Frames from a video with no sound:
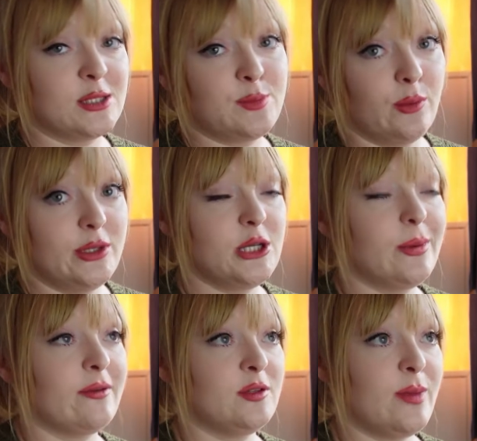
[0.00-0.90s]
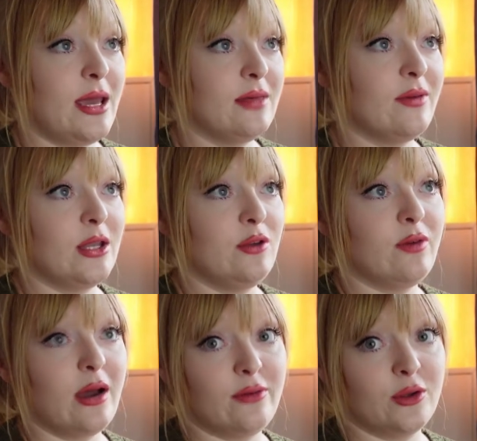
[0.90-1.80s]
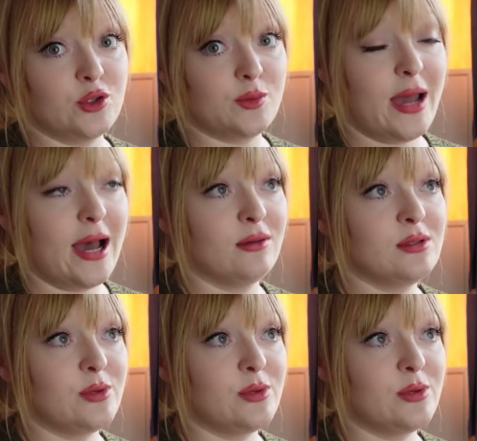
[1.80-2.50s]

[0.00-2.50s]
but we do have to pay the venue £500,